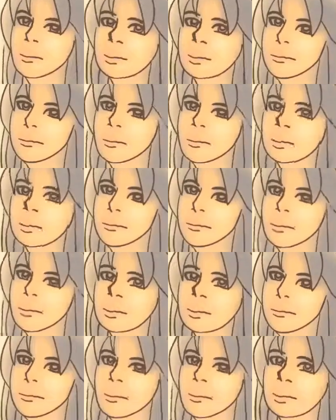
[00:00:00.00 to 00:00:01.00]
There's a bus
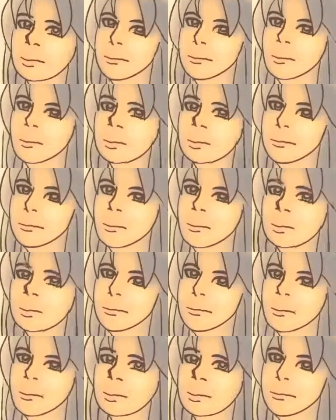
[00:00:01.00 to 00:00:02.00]
station just down the road from
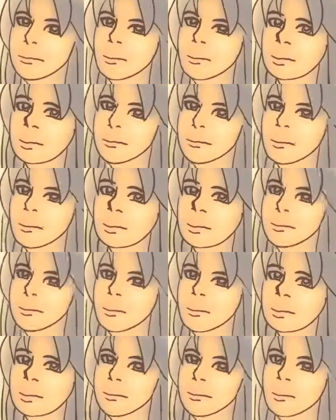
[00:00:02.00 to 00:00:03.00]
here, so you should be able to get
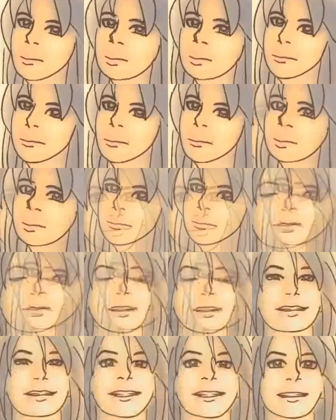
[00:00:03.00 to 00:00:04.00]
home from there. Thanks,
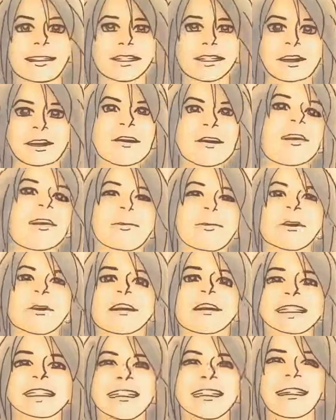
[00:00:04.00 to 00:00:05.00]
Robin. Whoa, you
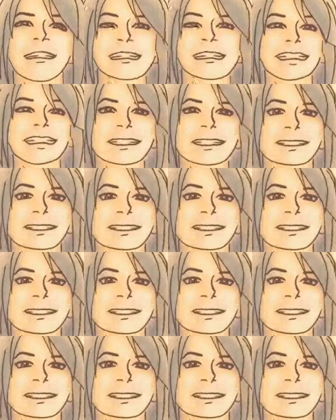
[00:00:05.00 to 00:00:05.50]
remembered my name.